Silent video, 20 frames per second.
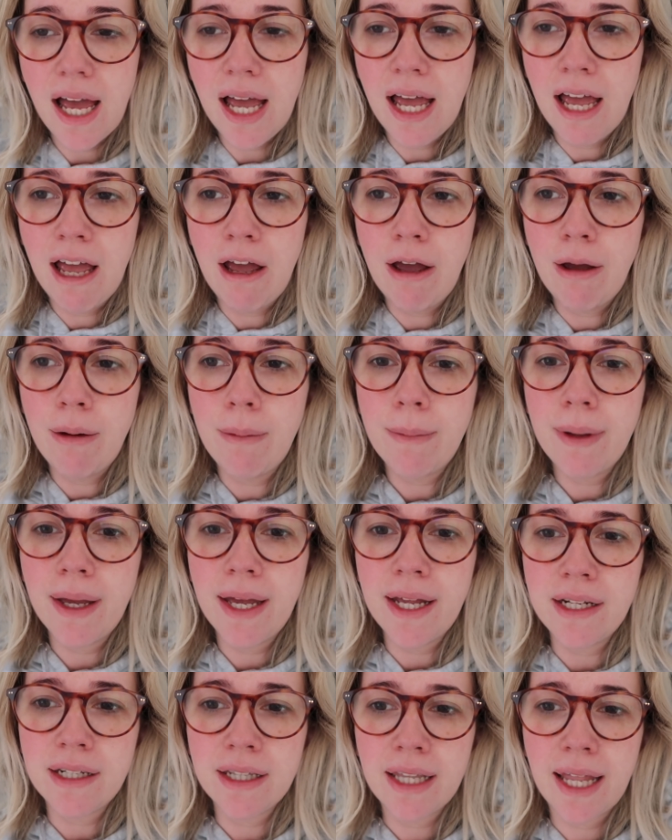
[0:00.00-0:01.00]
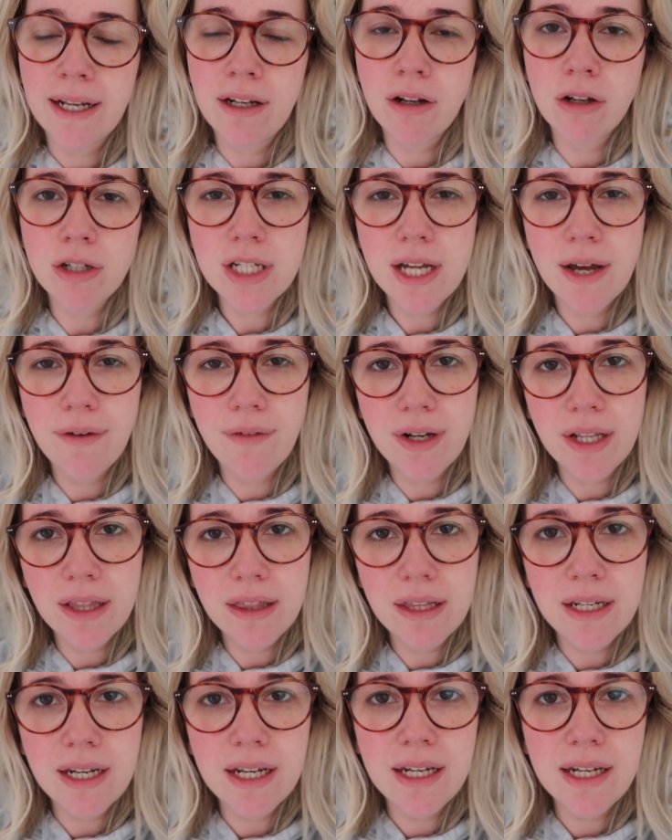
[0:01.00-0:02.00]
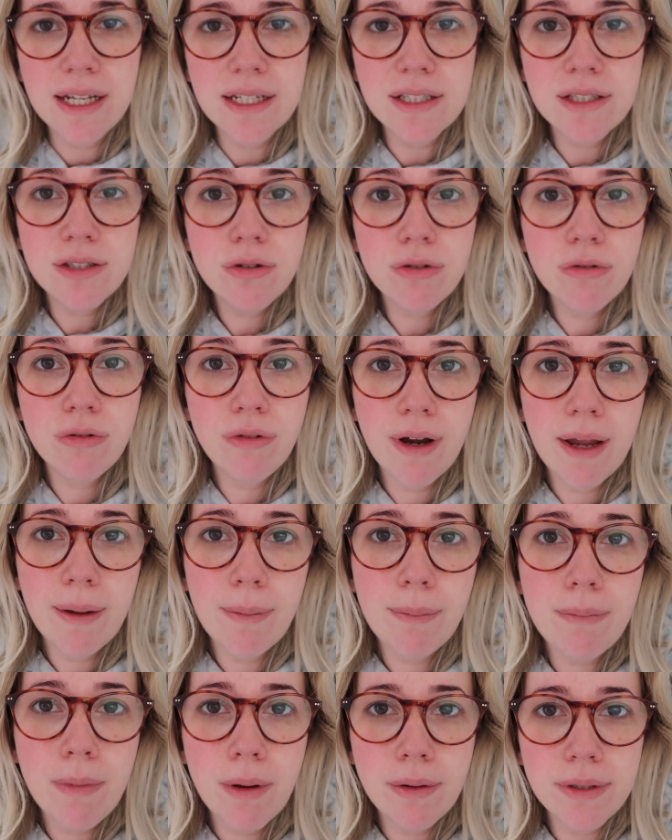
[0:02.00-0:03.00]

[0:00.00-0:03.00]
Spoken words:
and like not to have anything in its crib,